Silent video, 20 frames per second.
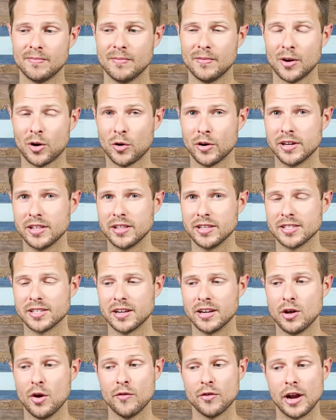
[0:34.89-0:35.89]
according to this
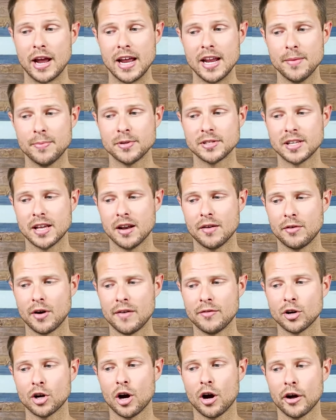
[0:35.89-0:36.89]
study, over 80% of
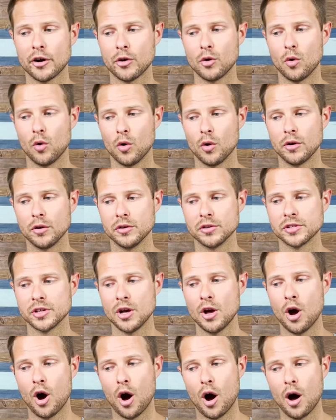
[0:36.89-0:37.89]
avocado oils
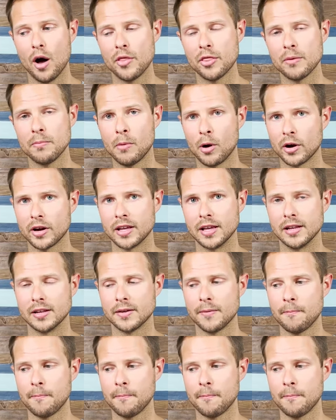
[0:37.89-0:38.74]
on the market